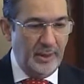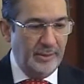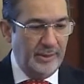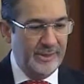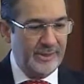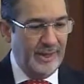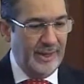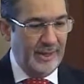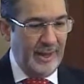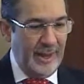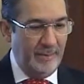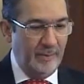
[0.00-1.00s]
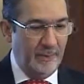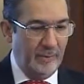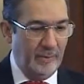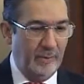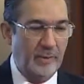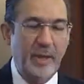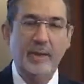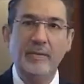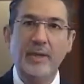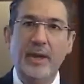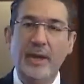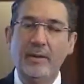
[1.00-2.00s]
The slit lamp, the,
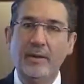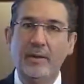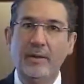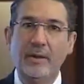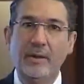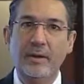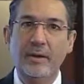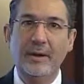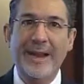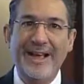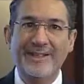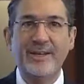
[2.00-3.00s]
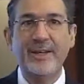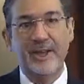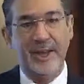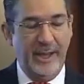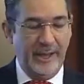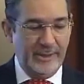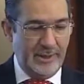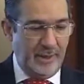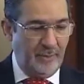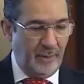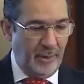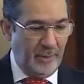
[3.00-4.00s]
the uh, lasting legacy
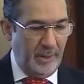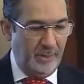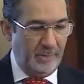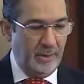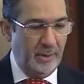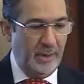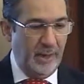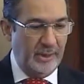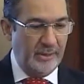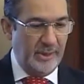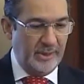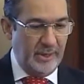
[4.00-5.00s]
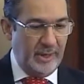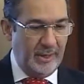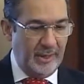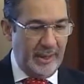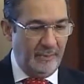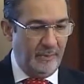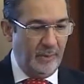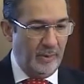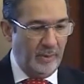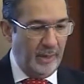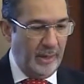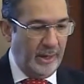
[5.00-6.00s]
from him is the slit lamp
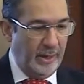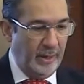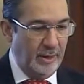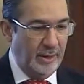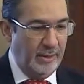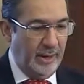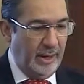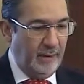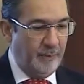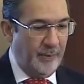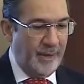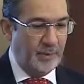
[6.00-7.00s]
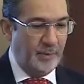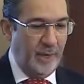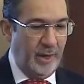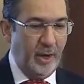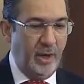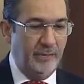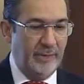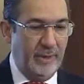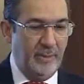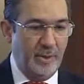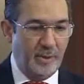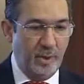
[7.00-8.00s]
and the reflex-free
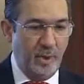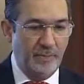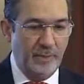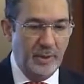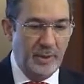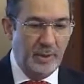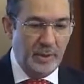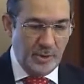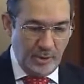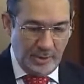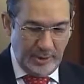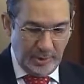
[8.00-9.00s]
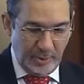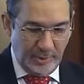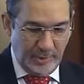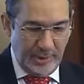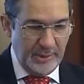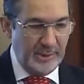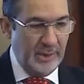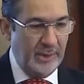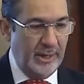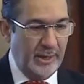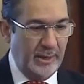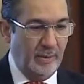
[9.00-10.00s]
ophthalmoscope. So these were things
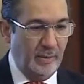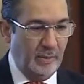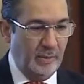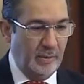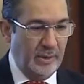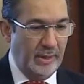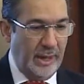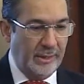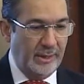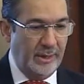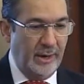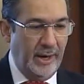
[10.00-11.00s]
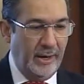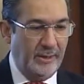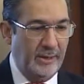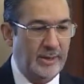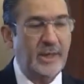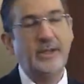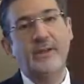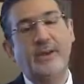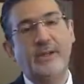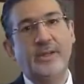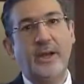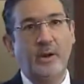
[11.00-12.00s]
that, uh, as a direct resu
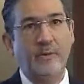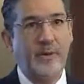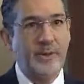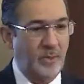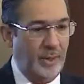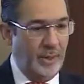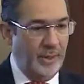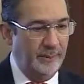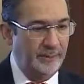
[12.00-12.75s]
result of his work,